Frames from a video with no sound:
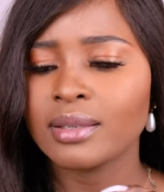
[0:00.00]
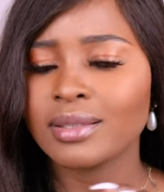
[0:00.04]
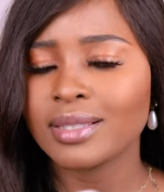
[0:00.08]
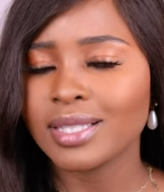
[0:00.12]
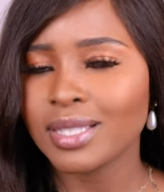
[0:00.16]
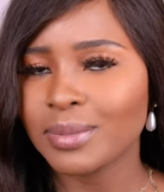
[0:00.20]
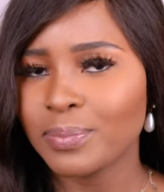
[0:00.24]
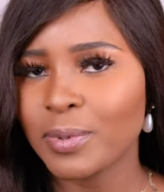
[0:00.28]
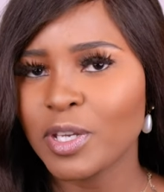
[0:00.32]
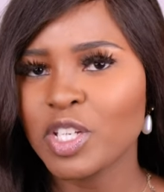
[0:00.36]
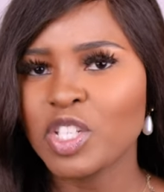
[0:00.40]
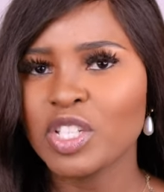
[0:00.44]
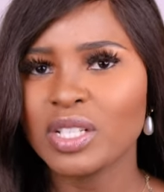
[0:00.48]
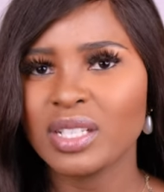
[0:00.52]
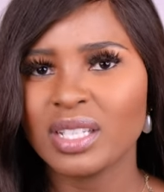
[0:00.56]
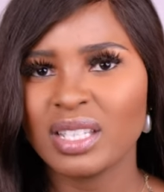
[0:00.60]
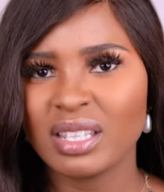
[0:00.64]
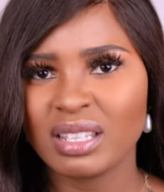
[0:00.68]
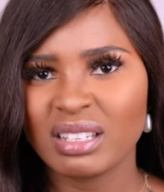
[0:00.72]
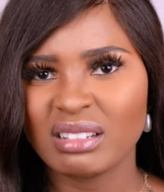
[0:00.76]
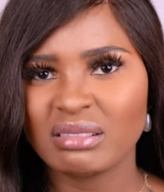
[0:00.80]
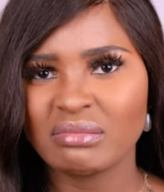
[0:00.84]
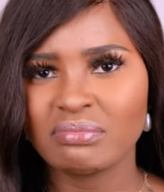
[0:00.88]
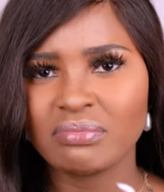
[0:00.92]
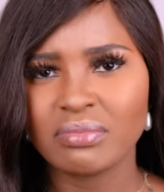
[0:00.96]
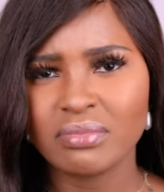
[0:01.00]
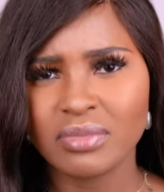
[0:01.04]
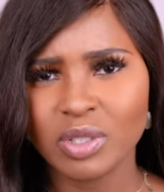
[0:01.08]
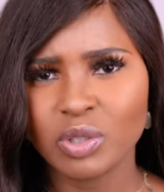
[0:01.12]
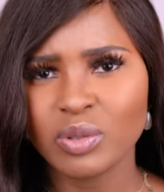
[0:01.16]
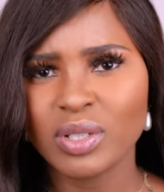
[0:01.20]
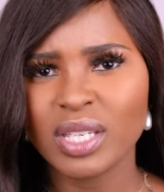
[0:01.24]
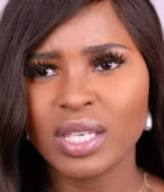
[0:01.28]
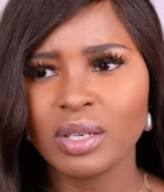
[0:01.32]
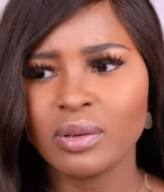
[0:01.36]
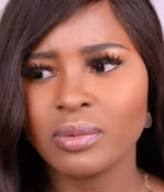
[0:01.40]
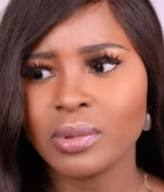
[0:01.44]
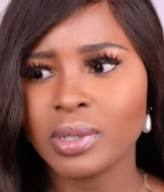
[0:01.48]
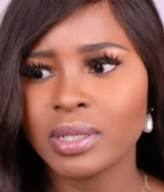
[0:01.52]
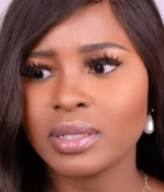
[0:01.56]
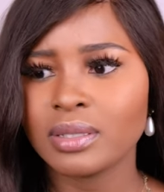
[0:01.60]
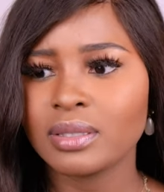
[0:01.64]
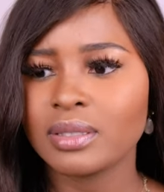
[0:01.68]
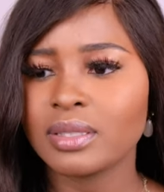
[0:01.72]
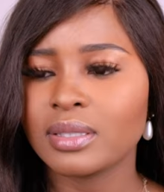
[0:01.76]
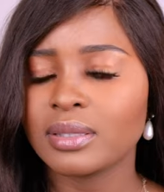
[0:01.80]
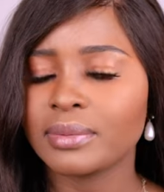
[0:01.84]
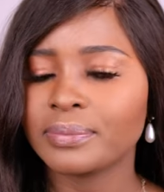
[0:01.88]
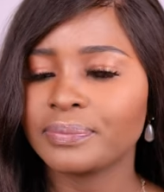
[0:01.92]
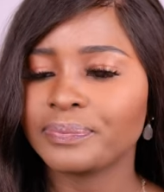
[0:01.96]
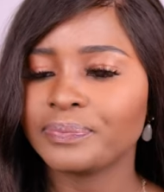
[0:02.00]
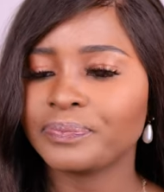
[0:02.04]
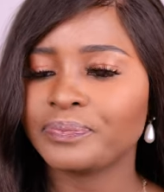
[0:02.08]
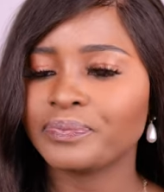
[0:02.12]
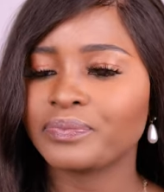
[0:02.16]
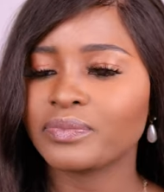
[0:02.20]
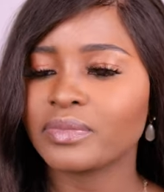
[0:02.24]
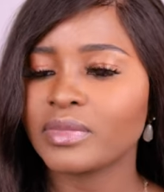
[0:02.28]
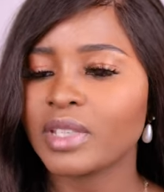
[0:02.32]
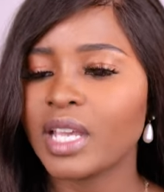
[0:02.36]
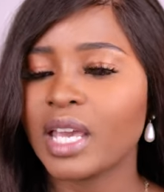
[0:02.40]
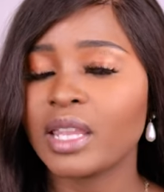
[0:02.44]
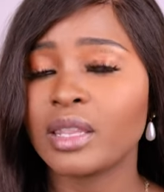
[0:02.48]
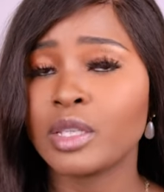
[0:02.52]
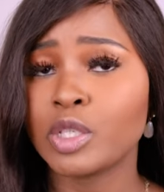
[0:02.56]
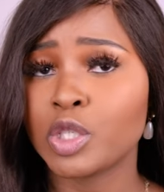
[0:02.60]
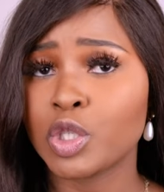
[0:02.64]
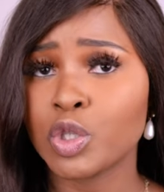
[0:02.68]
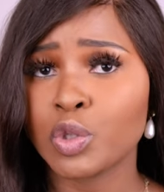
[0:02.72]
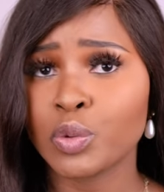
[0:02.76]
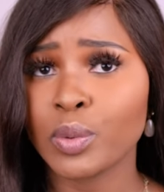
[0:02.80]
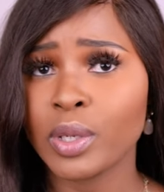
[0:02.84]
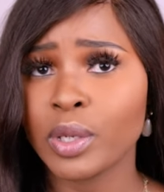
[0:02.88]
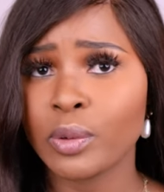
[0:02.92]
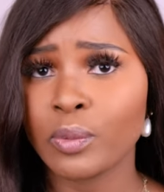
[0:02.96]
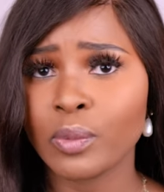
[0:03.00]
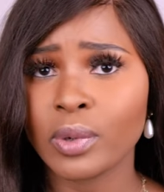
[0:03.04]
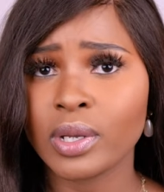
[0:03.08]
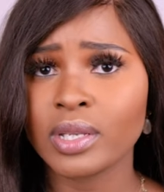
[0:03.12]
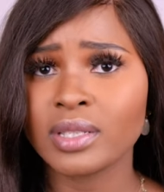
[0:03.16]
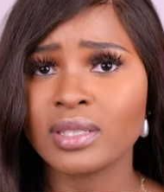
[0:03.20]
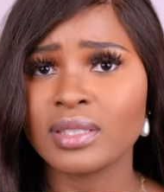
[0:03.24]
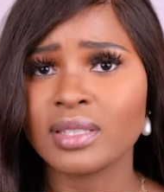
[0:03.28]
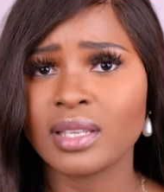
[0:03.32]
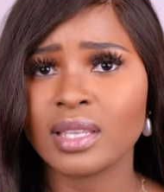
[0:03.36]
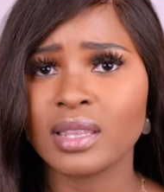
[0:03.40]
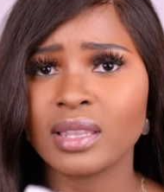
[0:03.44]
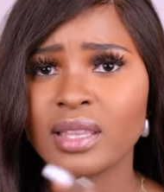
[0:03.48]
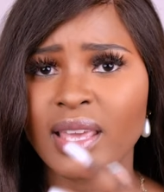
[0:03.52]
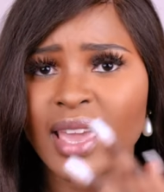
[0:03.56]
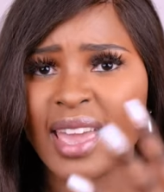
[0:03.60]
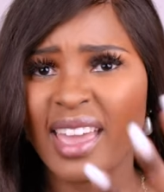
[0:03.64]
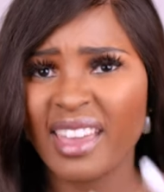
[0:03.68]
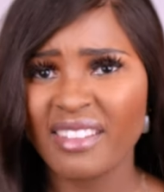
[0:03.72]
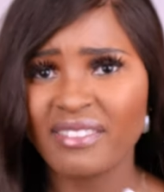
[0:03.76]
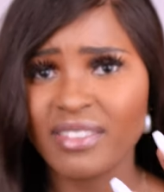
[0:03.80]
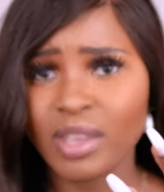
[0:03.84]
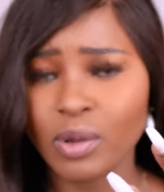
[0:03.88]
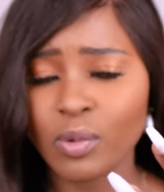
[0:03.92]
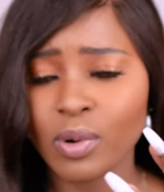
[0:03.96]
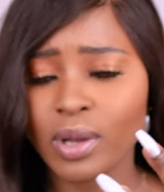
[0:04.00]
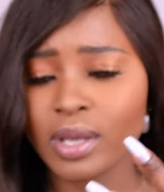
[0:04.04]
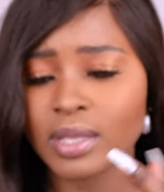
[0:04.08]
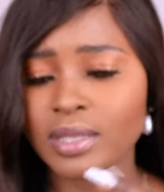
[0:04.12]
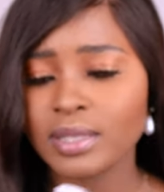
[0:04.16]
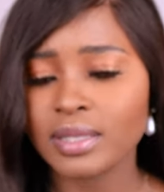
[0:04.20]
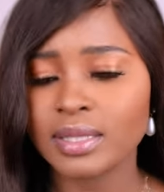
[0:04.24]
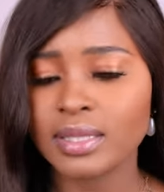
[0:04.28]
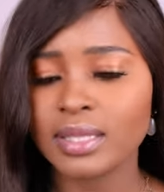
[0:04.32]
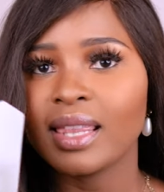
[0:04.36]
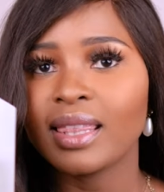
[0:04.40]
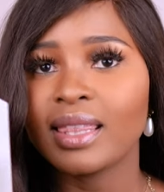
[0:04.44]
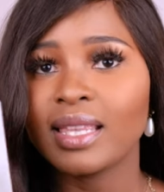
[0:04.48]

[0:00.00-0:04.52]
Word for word: especially the milky ones and the sweet ones and the heavy ones.